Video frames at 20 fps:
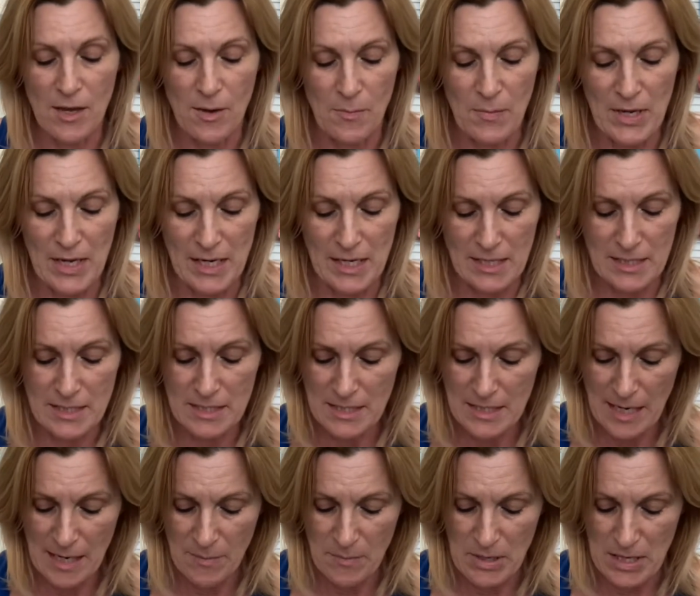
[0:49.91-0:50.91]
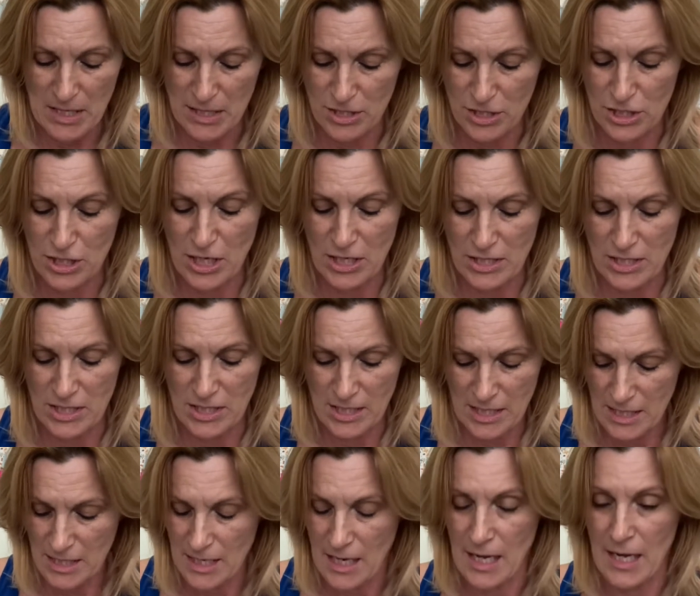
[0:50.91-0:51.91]
But his name is
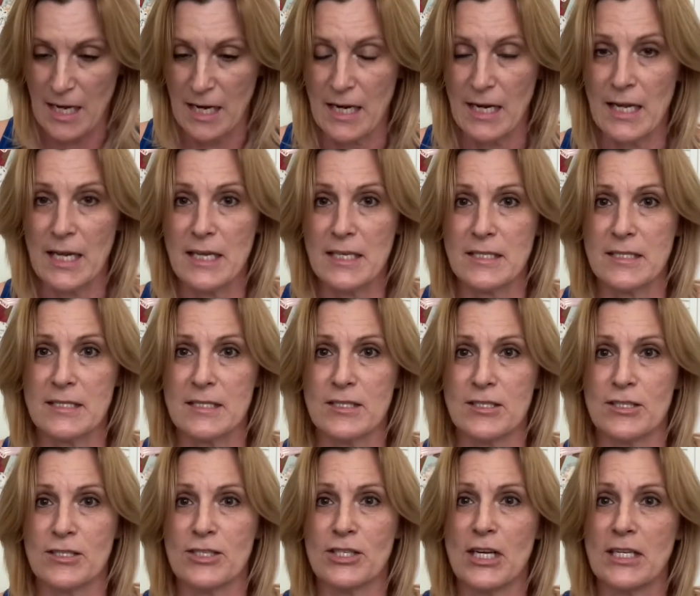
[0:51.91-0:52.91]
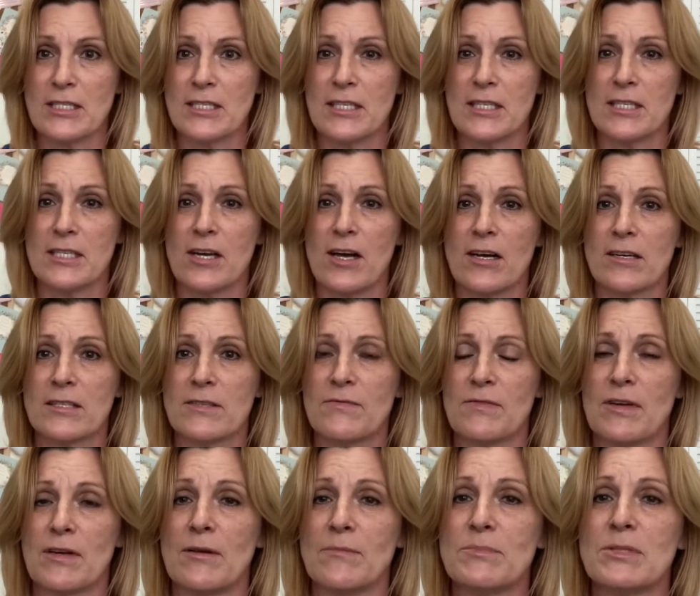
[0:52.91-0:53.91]
Justin, and he's Justin Talks
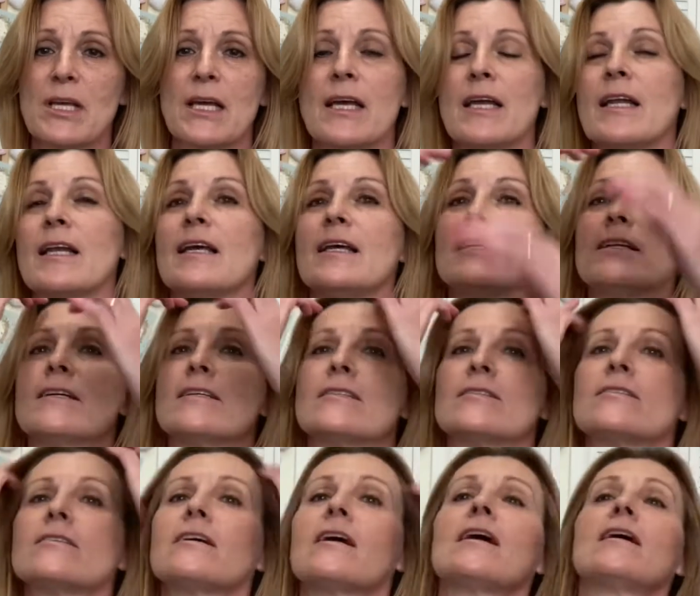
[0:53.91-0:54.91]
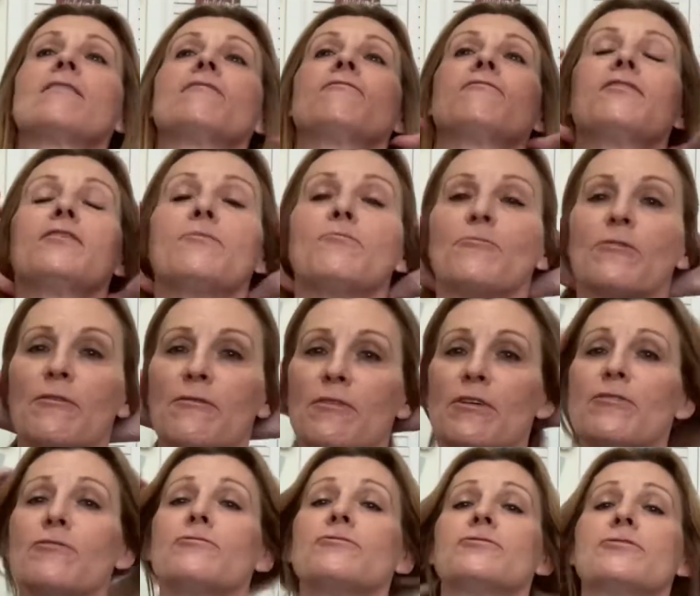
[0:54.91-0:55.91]
Films, and he does film
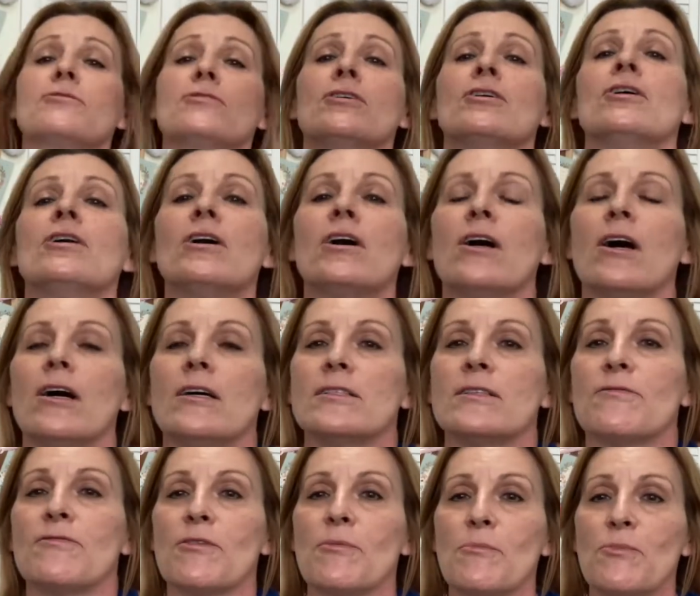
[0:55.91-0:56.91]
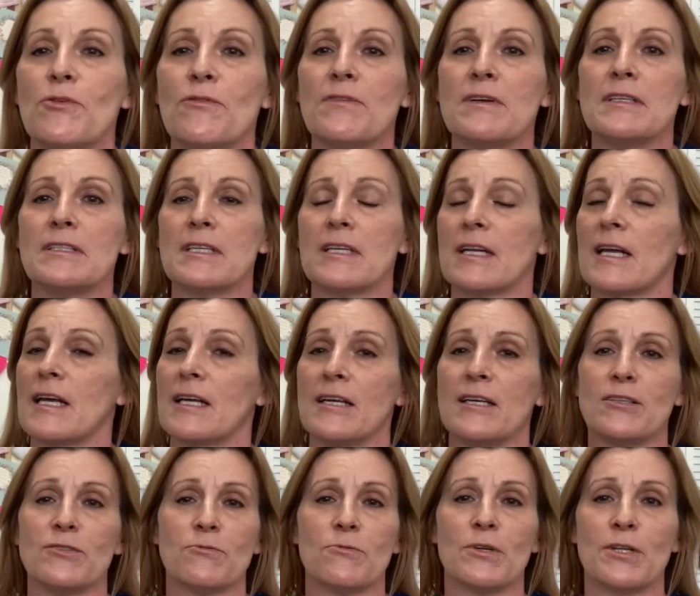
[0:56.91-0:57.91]
reviews on different movies, and
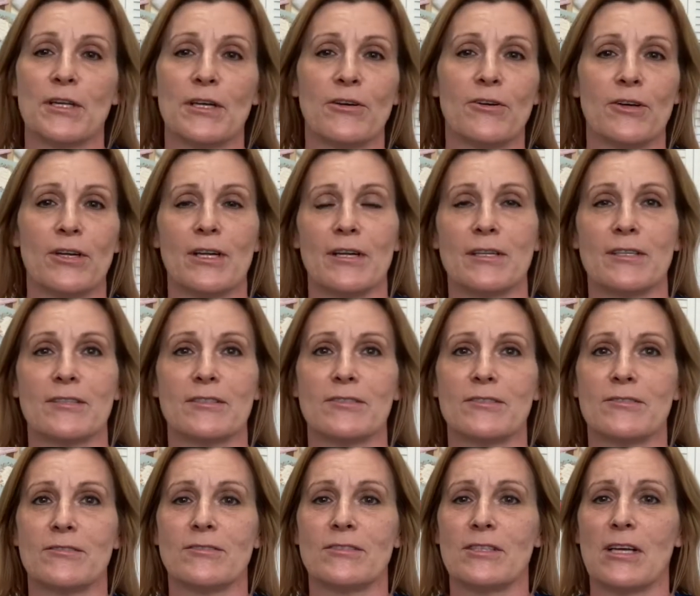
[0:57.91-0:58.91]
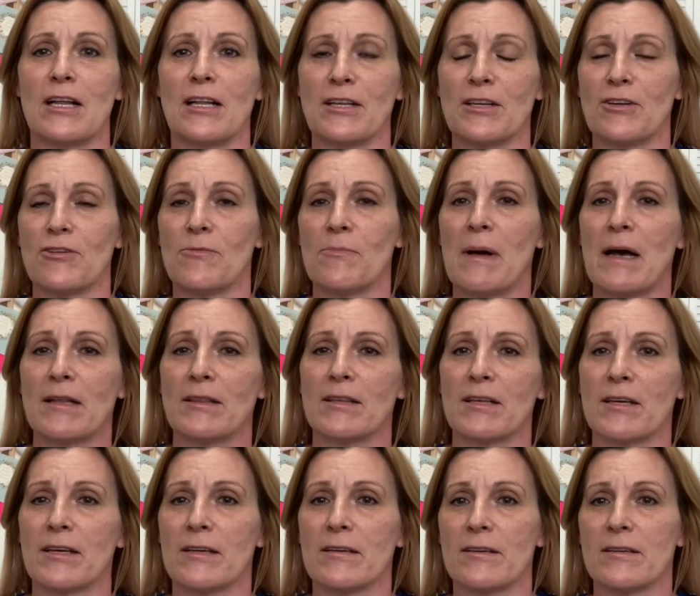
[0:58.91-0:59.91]
he's really good at telling you about
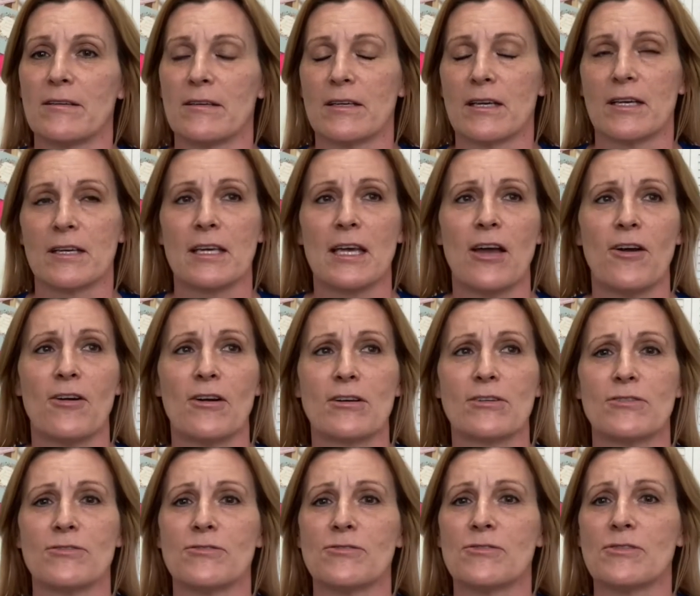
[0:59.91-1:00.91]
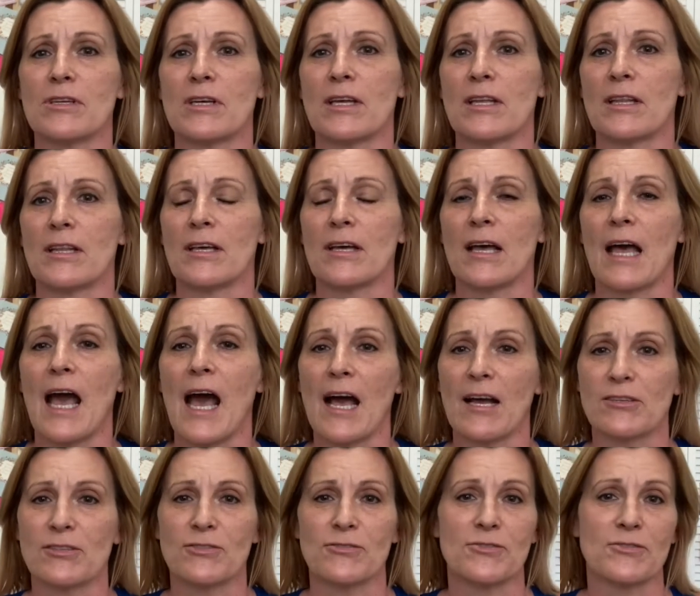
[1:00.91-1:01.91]
the characters and the
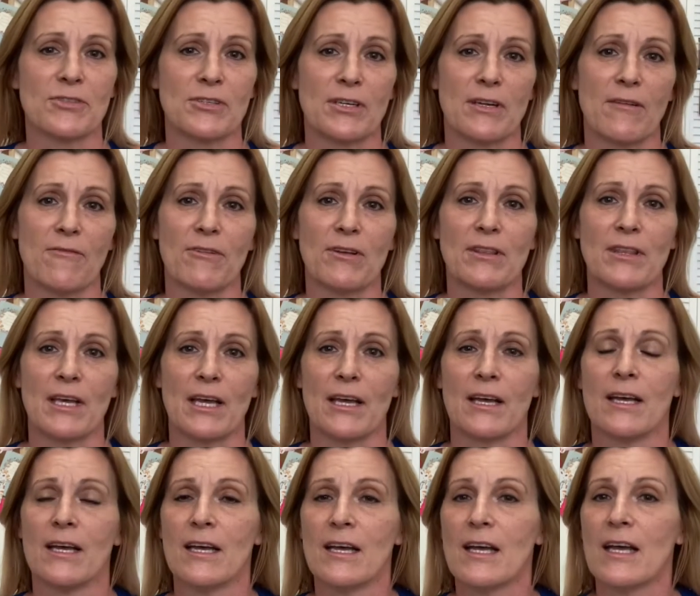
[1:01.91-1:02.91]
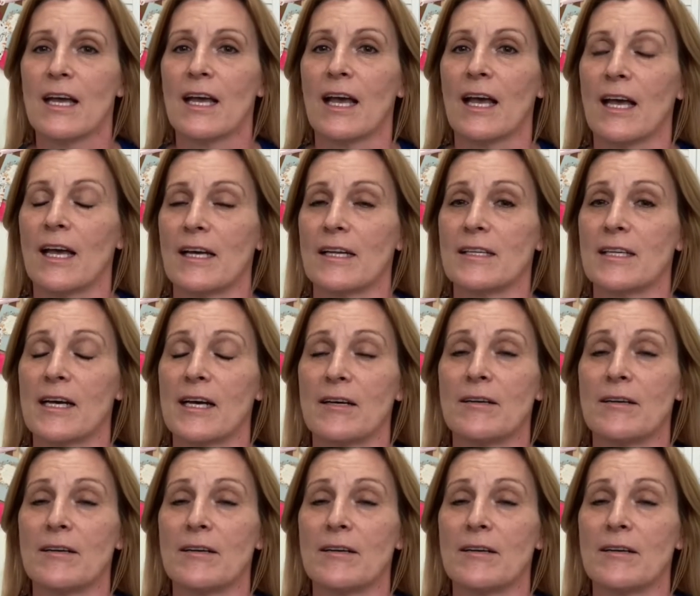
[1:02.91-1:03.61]
actors and everything. And